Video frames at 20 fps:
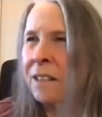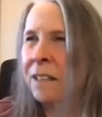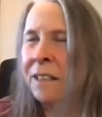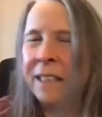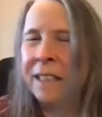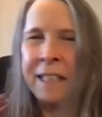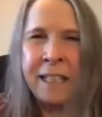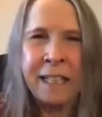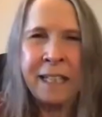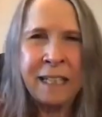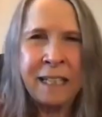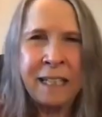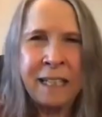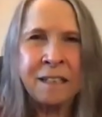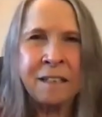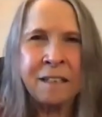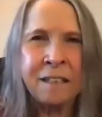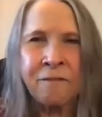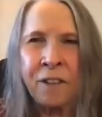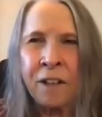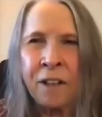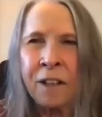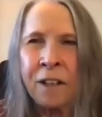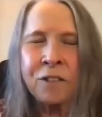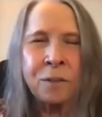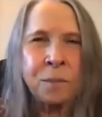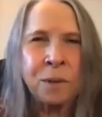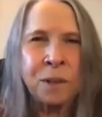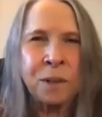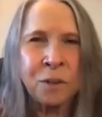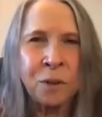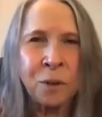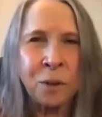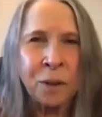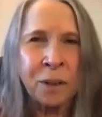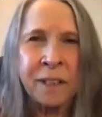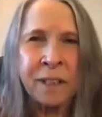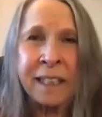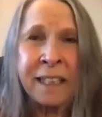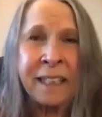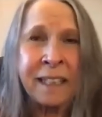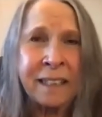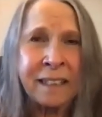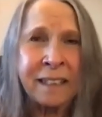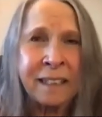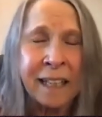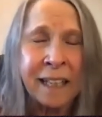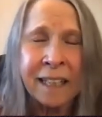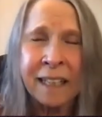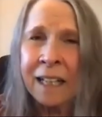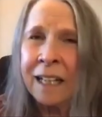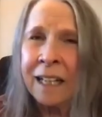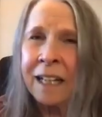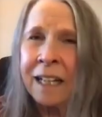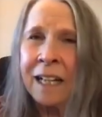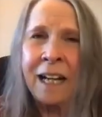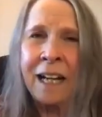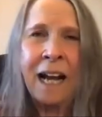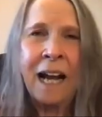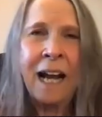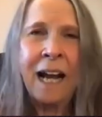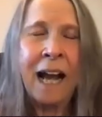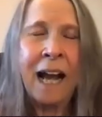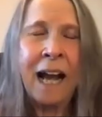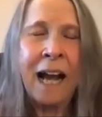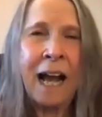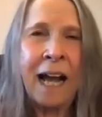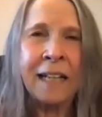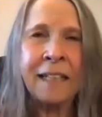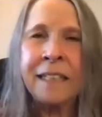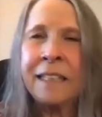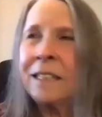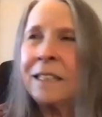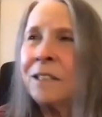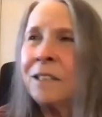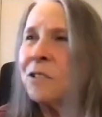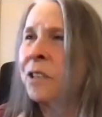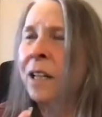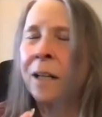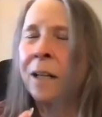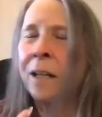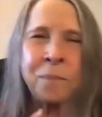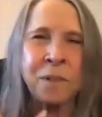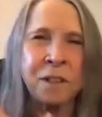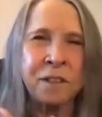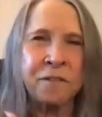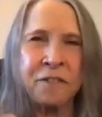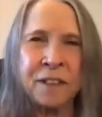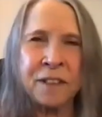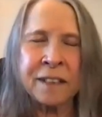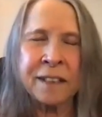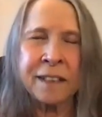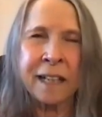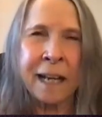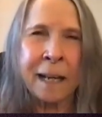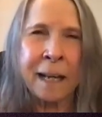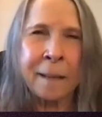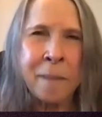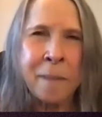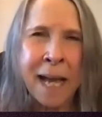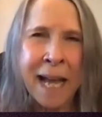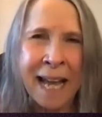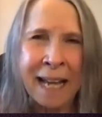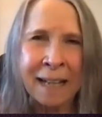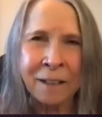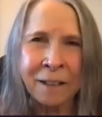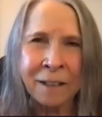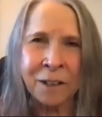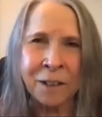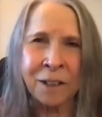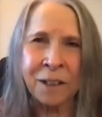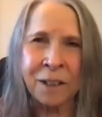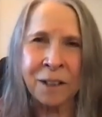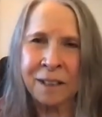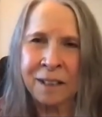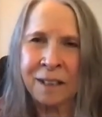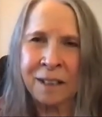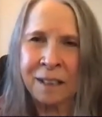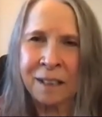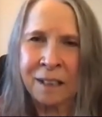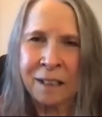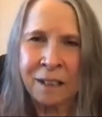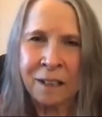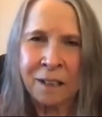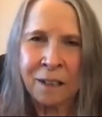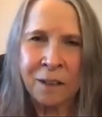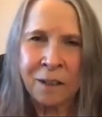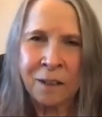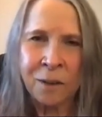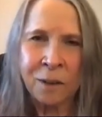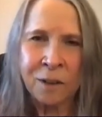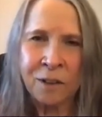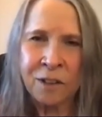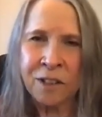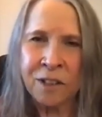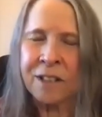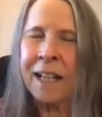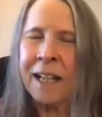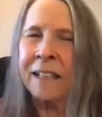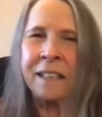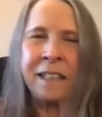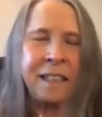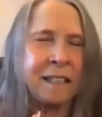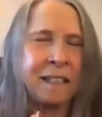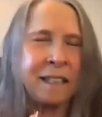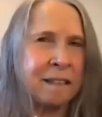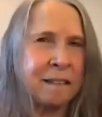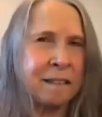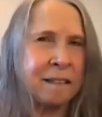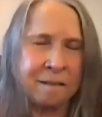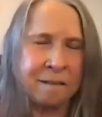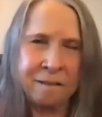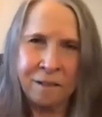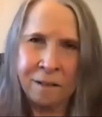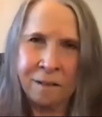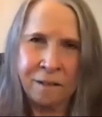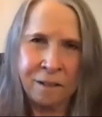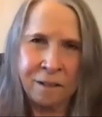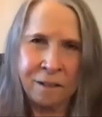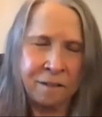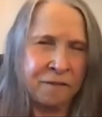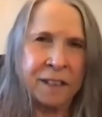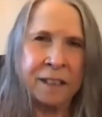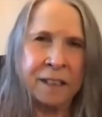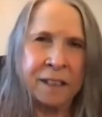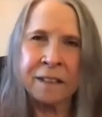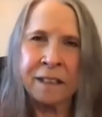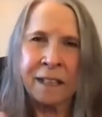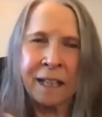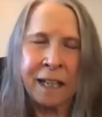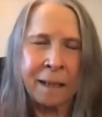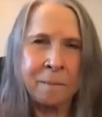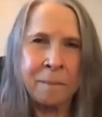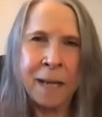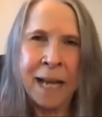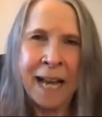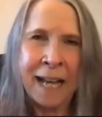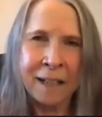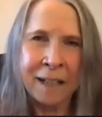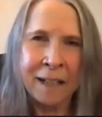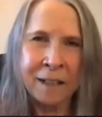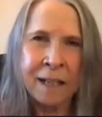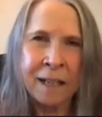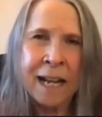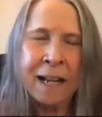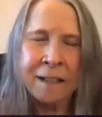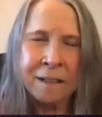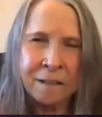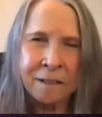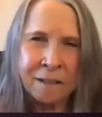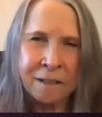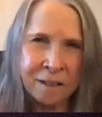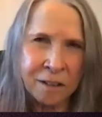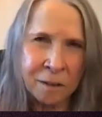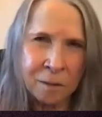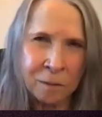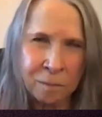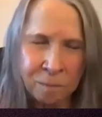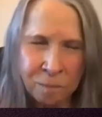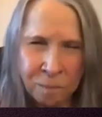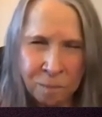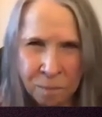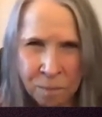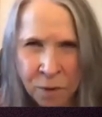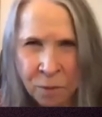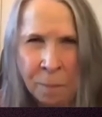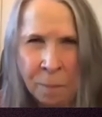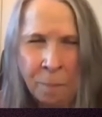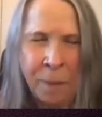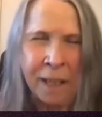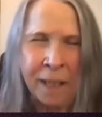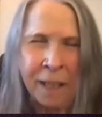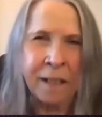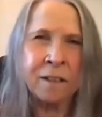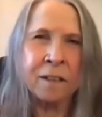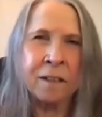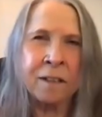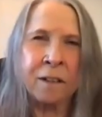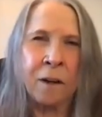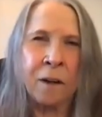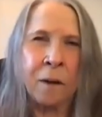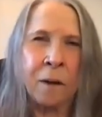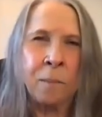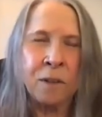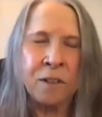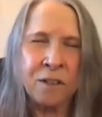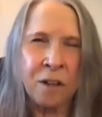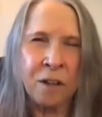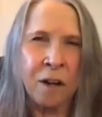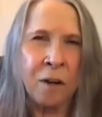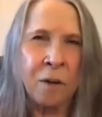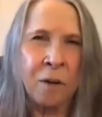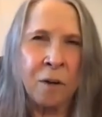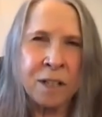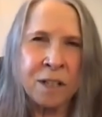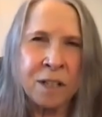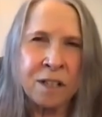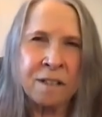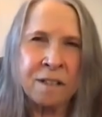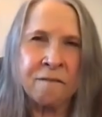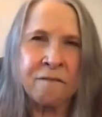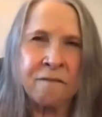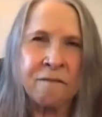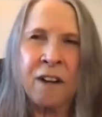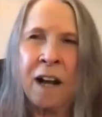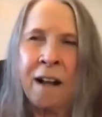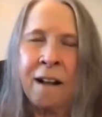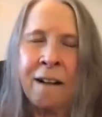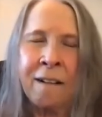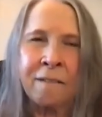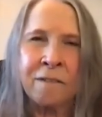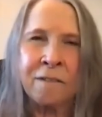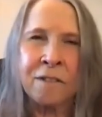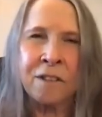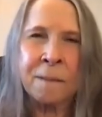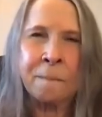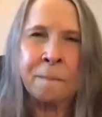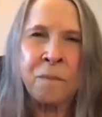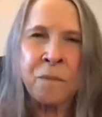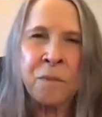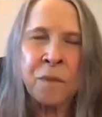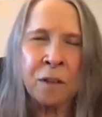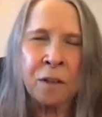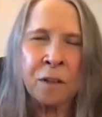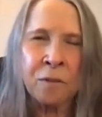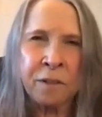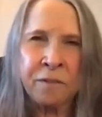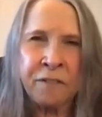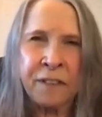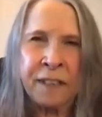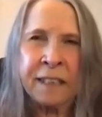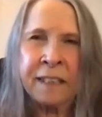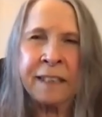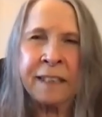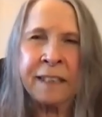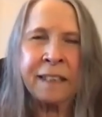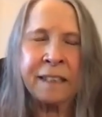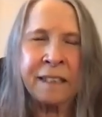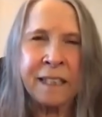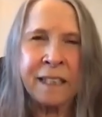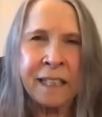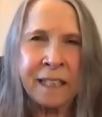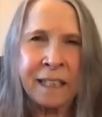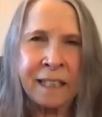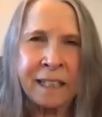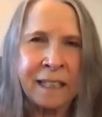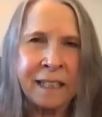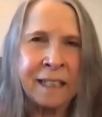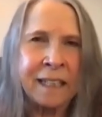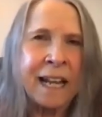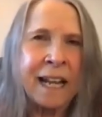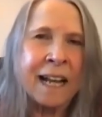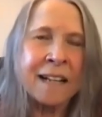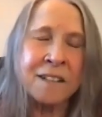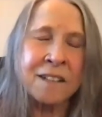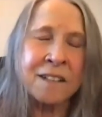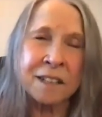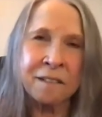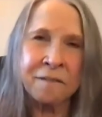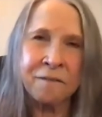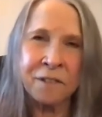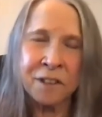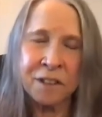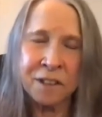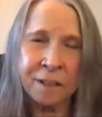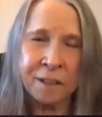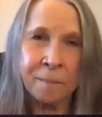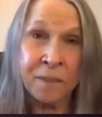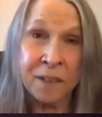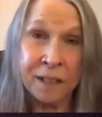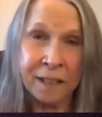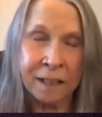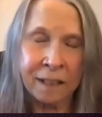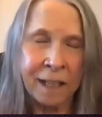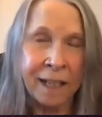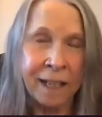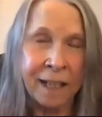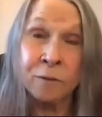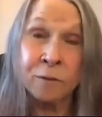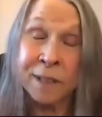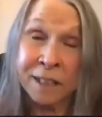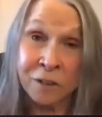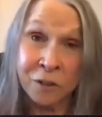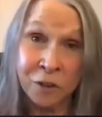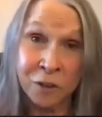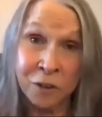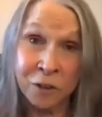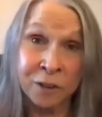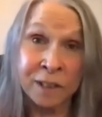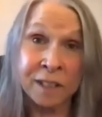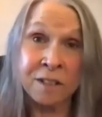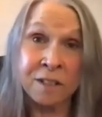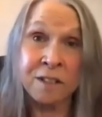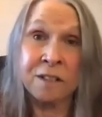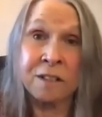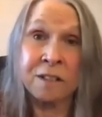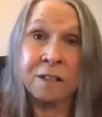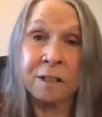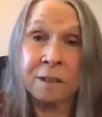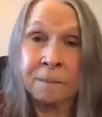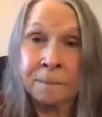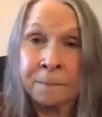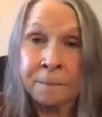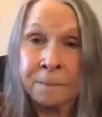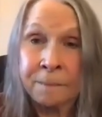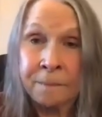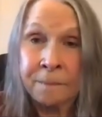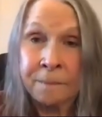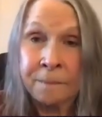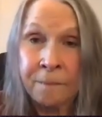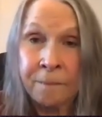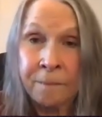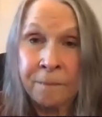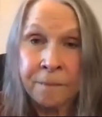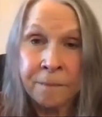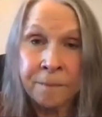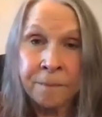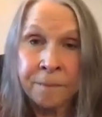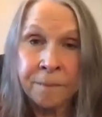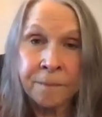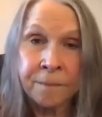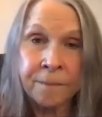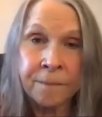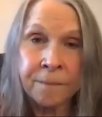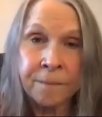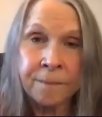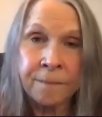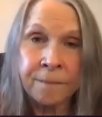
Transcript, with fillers: the need, the vulnerable core need, like, I need your help to feel that I matter, or just I need to feel that I matter. So the repair almost always involves revealing a need and asking for something like reassurance. Mm.